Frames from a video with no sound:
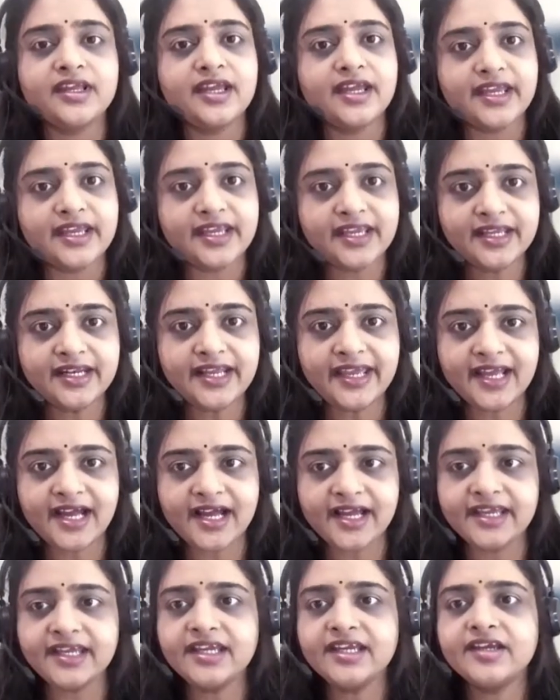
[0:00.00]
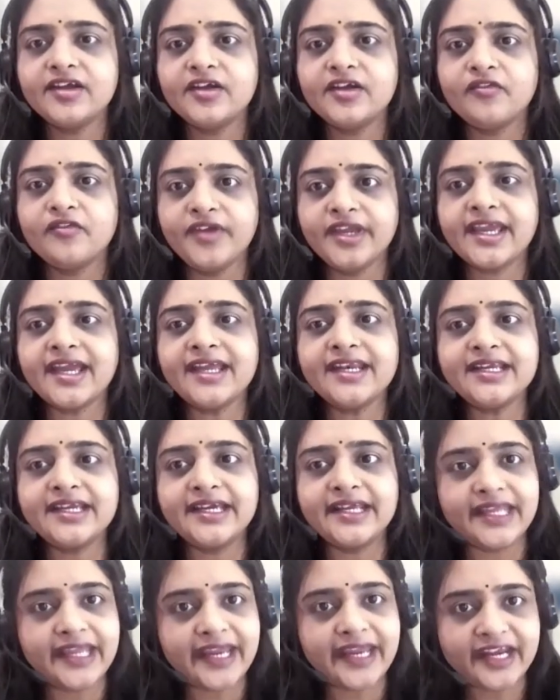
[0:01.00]
In AI, we can
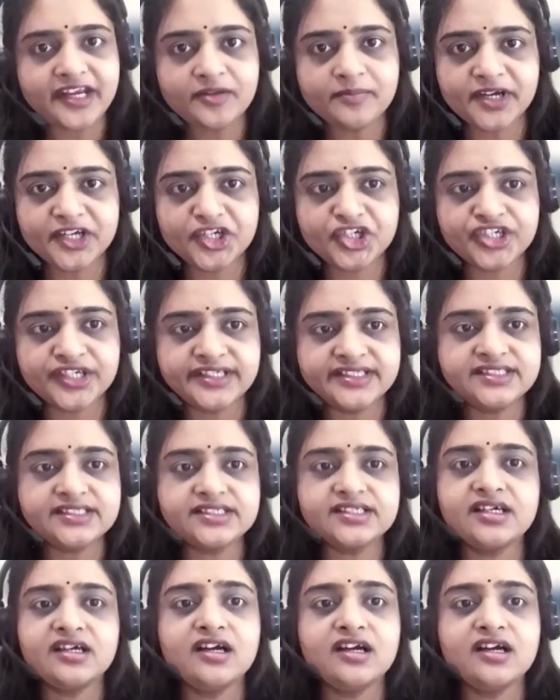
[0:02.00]
create machines,